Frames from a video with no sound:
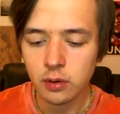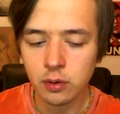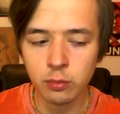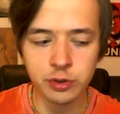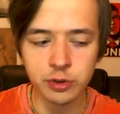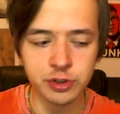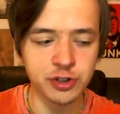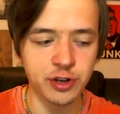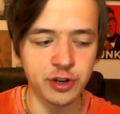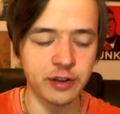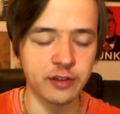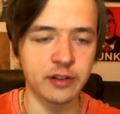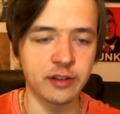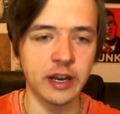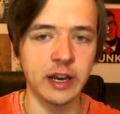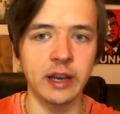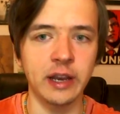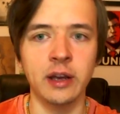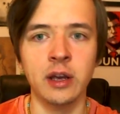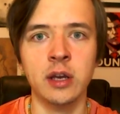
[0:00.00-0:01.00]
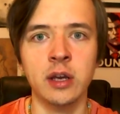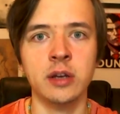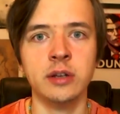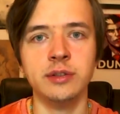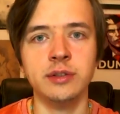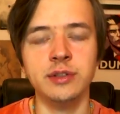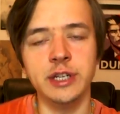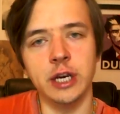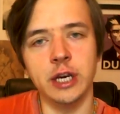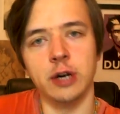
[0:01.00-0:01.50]
which is a
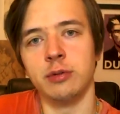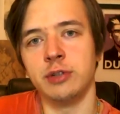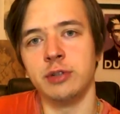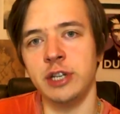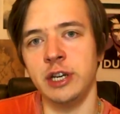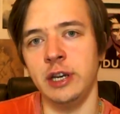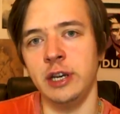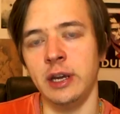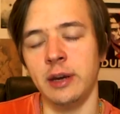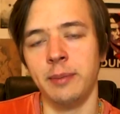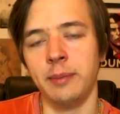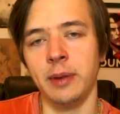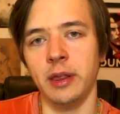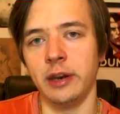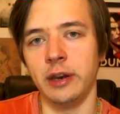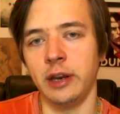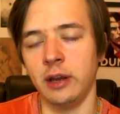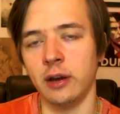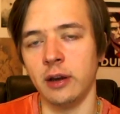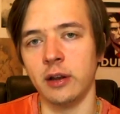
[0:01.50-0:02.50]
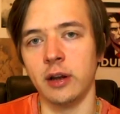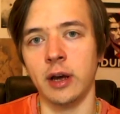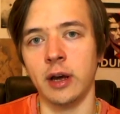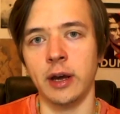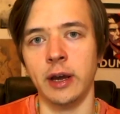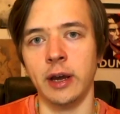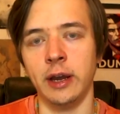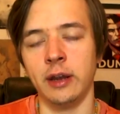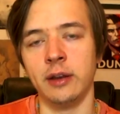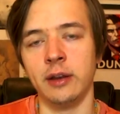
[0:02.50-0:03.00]
DOT ability,
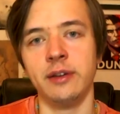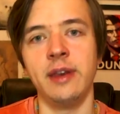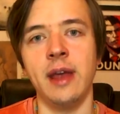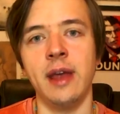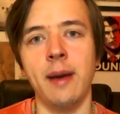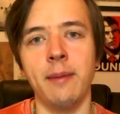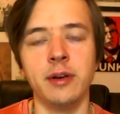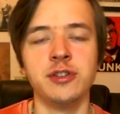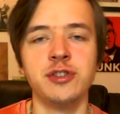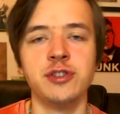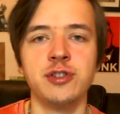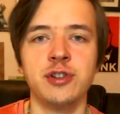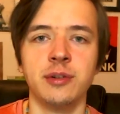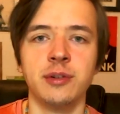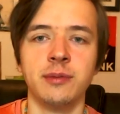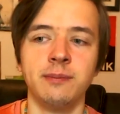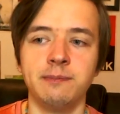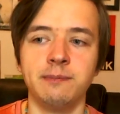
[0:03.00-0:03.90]
damages